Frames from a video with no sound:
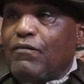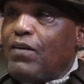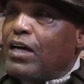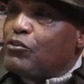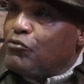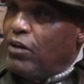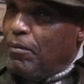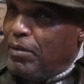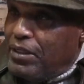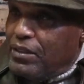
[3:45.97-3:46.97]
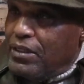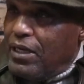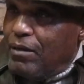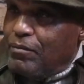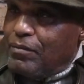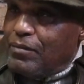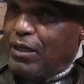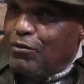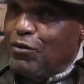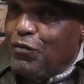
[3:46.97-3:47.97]
Fox Trap at the time. I
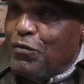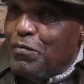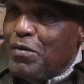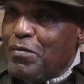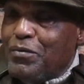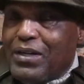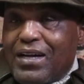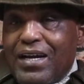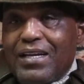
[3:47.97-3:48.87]
don't know if you remember it, Lonnie.